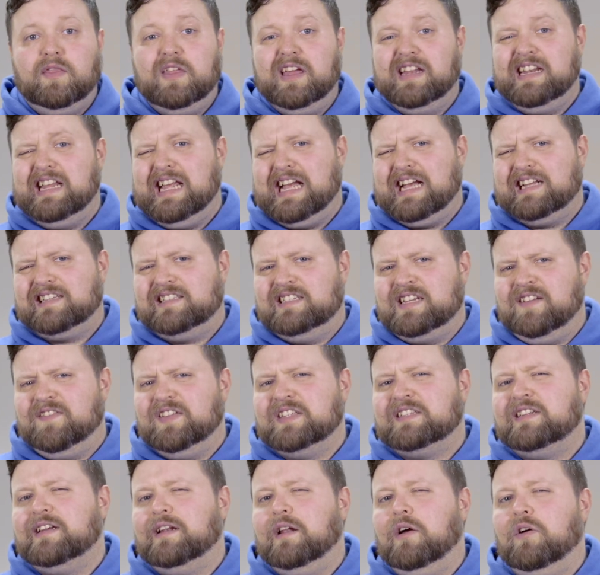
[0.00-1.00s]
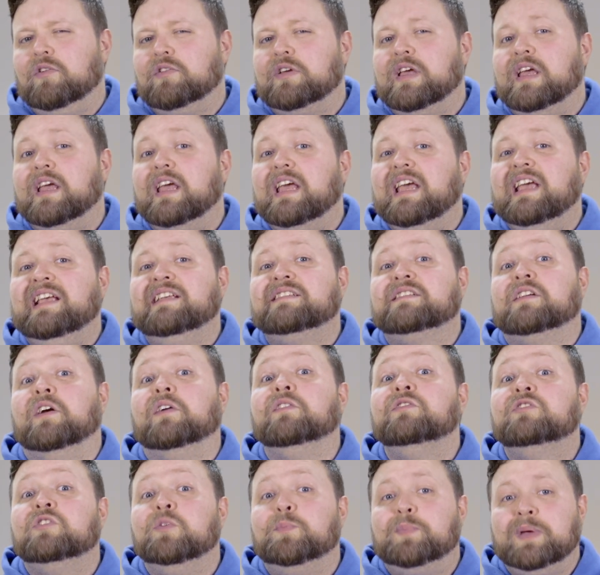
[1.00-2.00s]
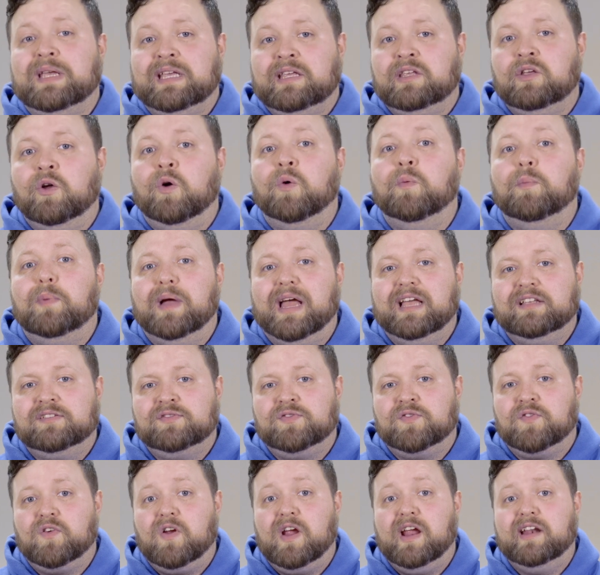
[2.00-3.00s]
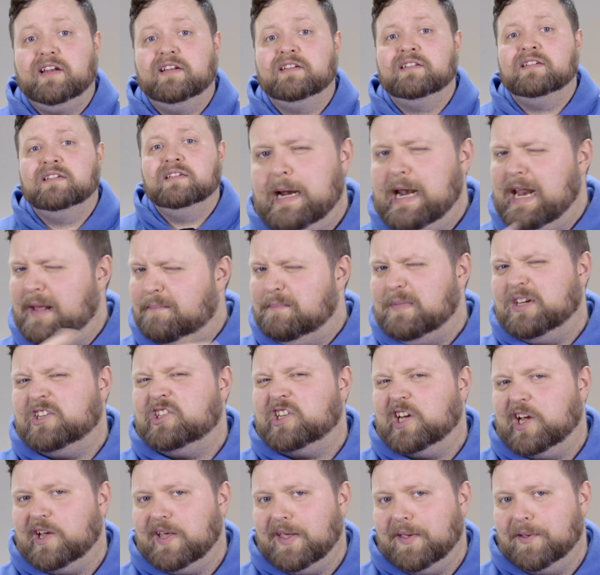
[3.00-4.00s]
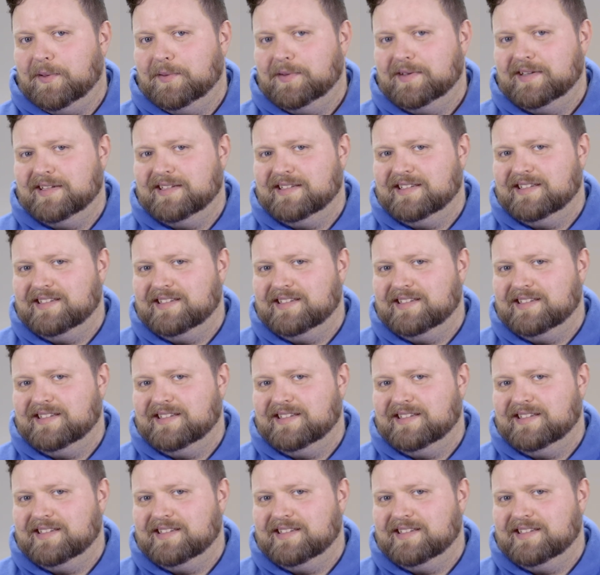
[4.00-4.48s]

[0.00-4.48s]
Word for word: Then the activity log is going to be your best friend. Let me show you.